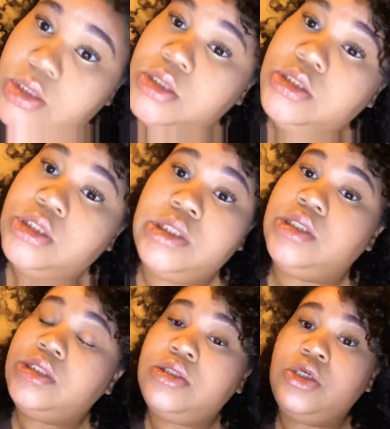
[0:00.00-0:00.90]
just
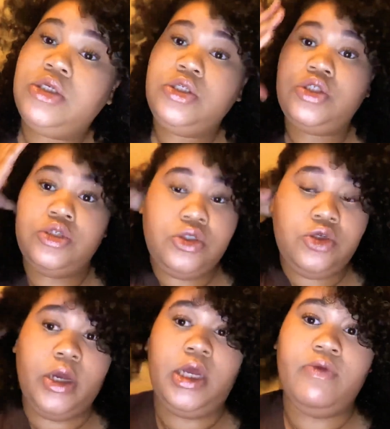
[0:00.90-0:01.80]

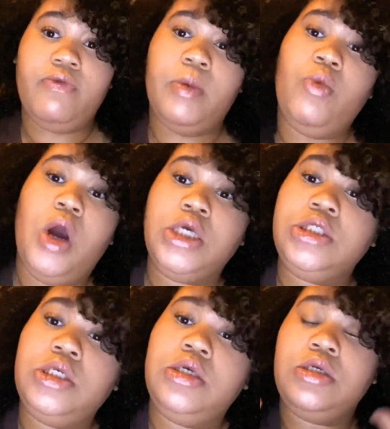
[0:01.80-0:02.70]
straight from
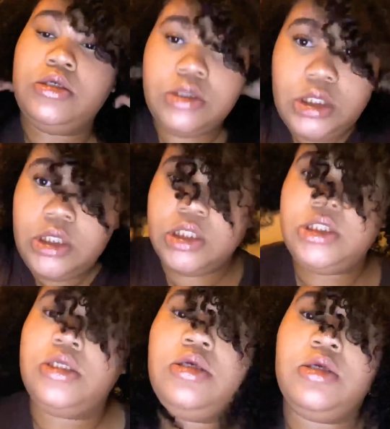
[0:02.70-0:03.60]
washing,
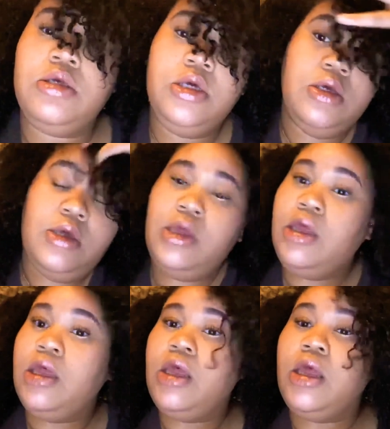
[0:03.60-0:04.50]
conditioning,
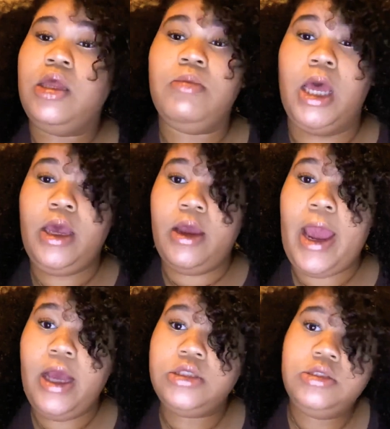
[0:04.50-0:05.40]
and my hair
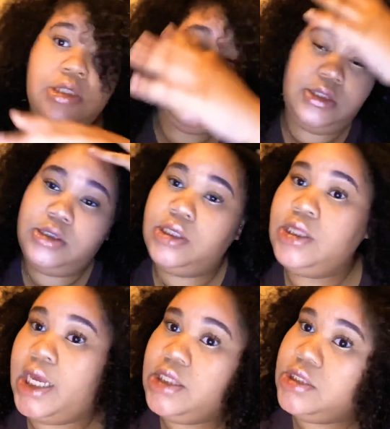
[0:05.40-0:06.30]
actually looks good
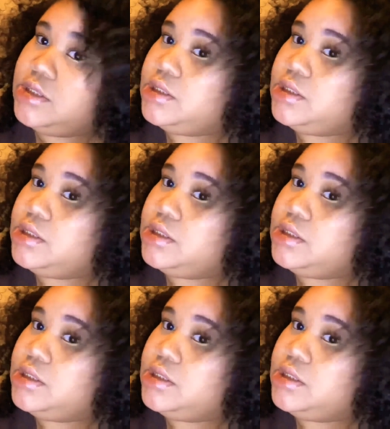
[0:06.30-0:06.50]
like this.